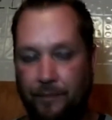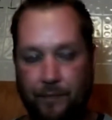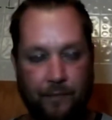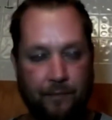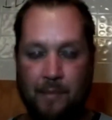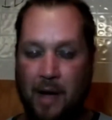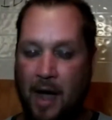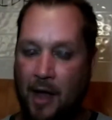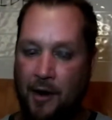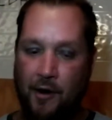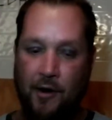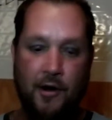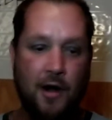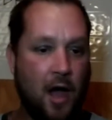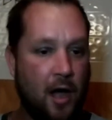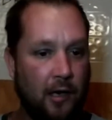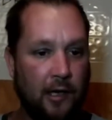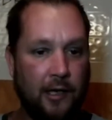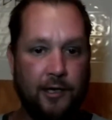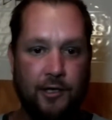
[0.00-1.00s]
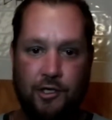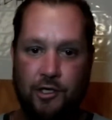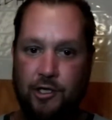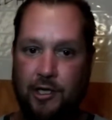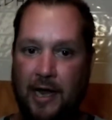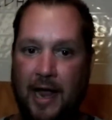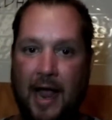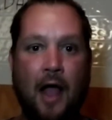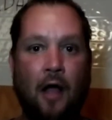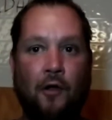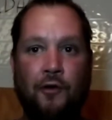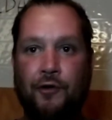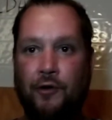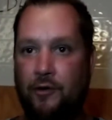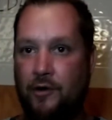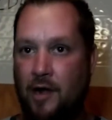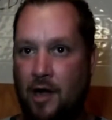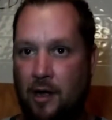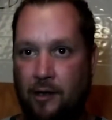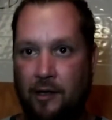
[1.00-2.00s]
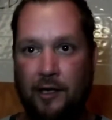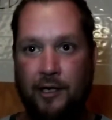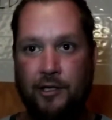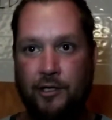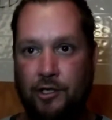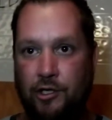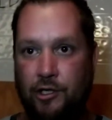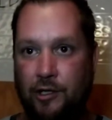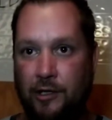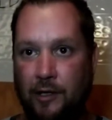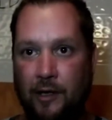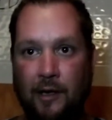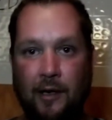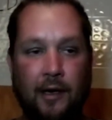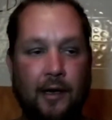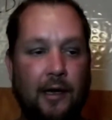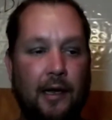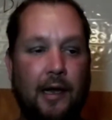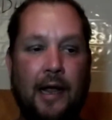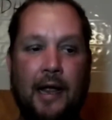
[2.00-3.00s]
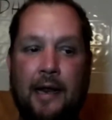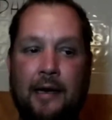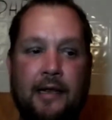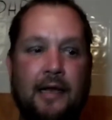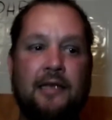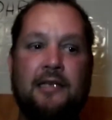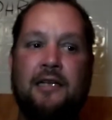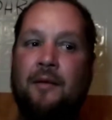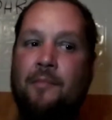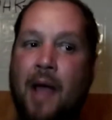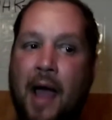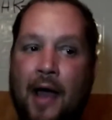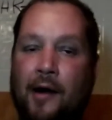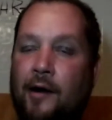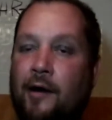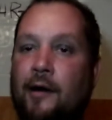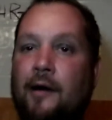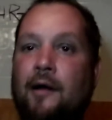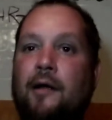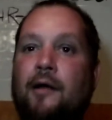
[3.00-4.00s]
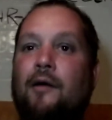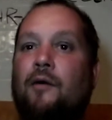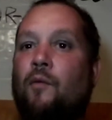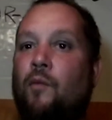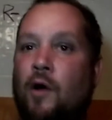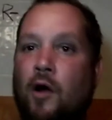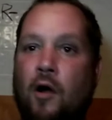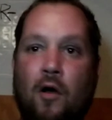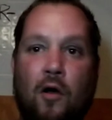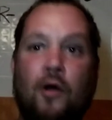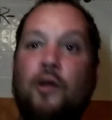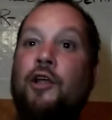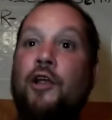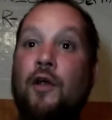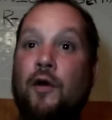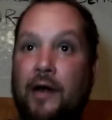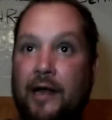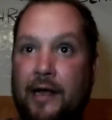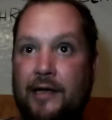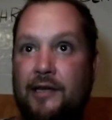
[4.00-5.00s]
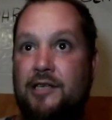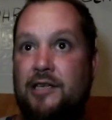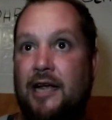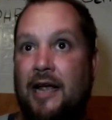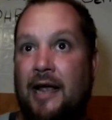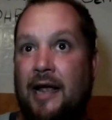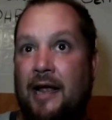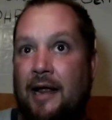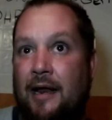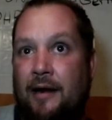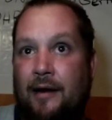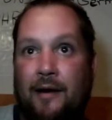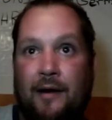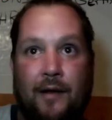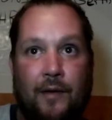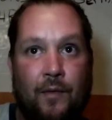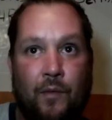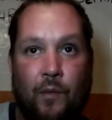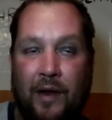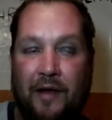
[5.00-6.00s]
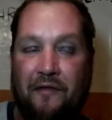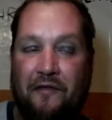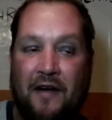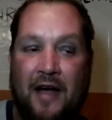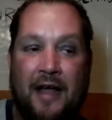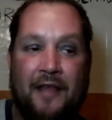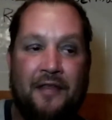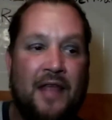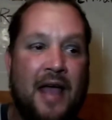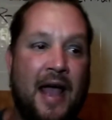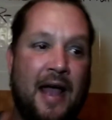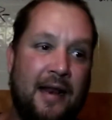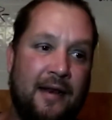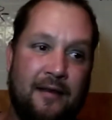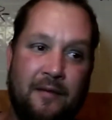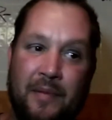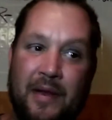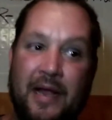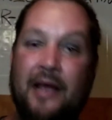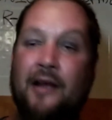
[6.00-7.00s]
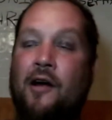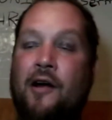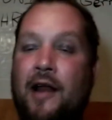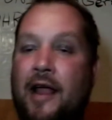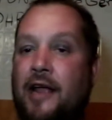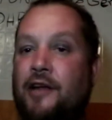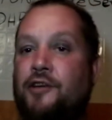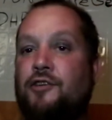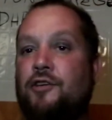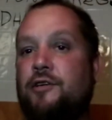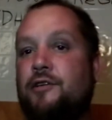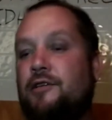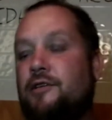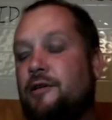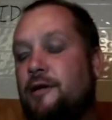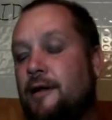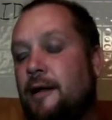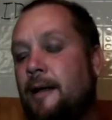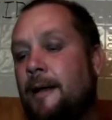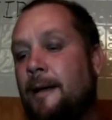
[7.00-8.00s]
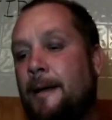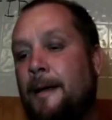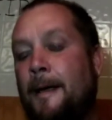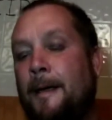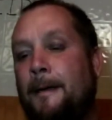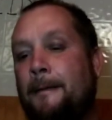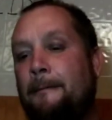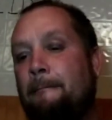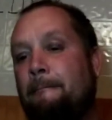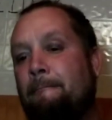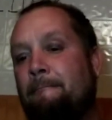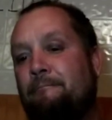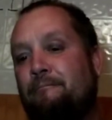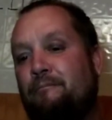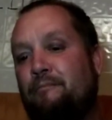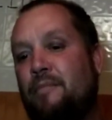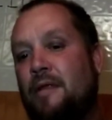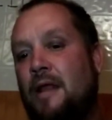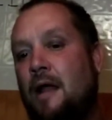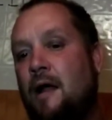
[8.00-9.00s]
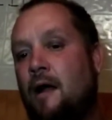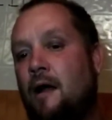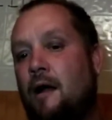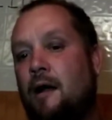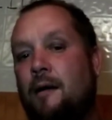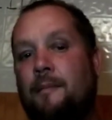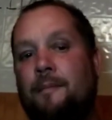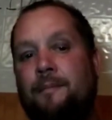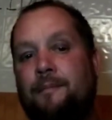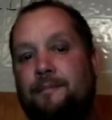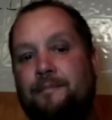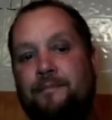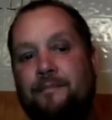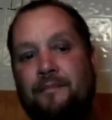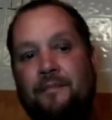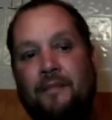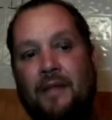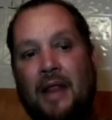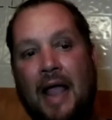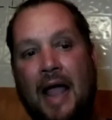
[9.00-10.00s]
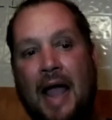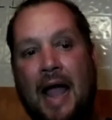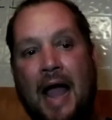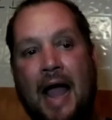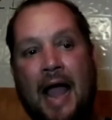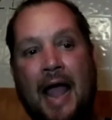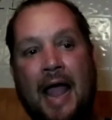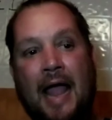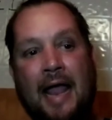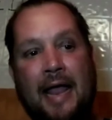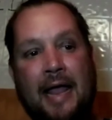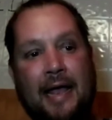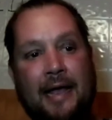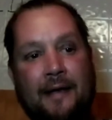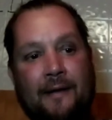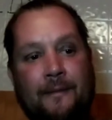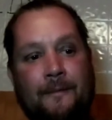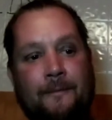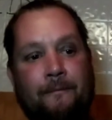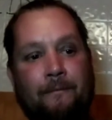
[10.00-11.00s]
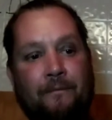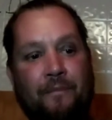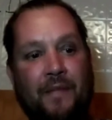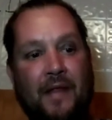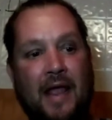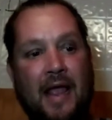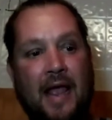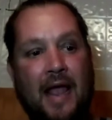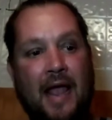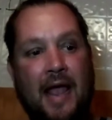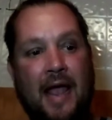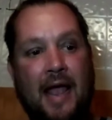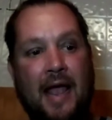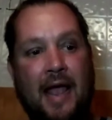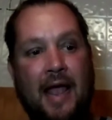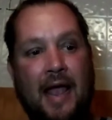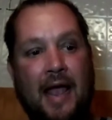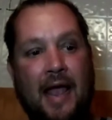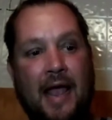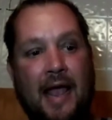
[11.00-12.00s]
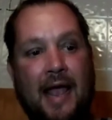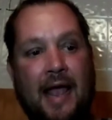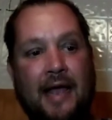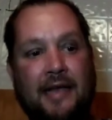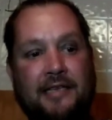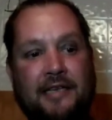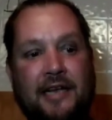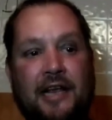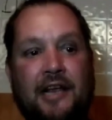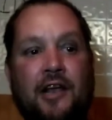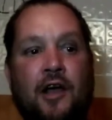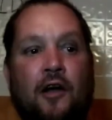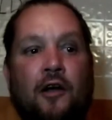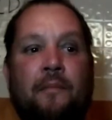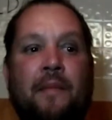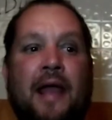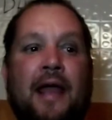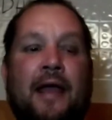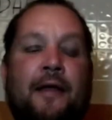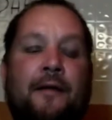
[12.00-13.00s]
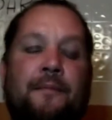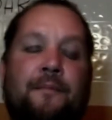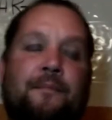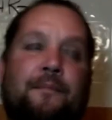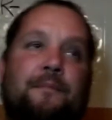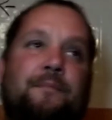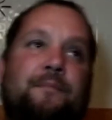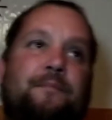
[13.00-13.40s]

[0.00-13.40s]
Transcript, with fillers: modern knowledge, elder knowledge, it doesn't matter. We're all curious, and we find that to be in our natures. Um, I, as a young man